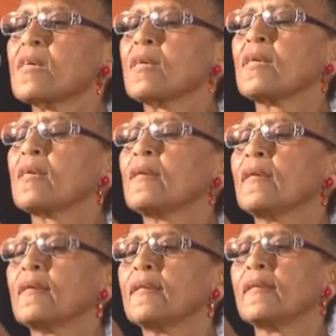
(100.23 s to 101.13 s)

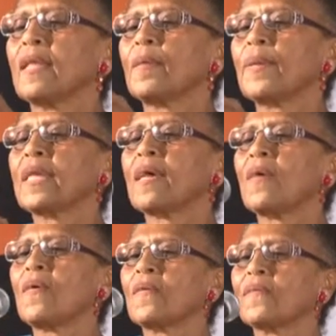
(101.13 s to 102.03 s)
There we
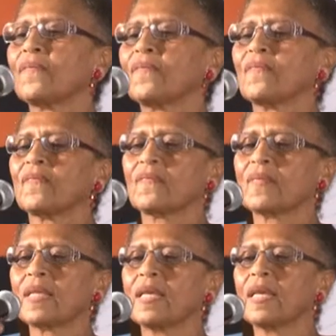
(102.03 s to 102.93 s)
go.
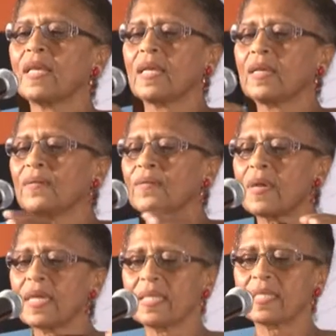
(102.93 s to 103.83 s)

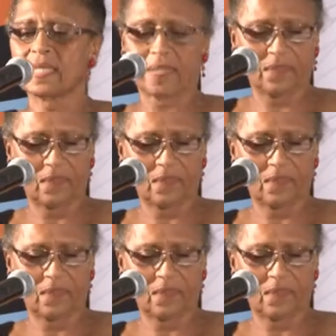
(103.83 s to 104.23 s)
Right.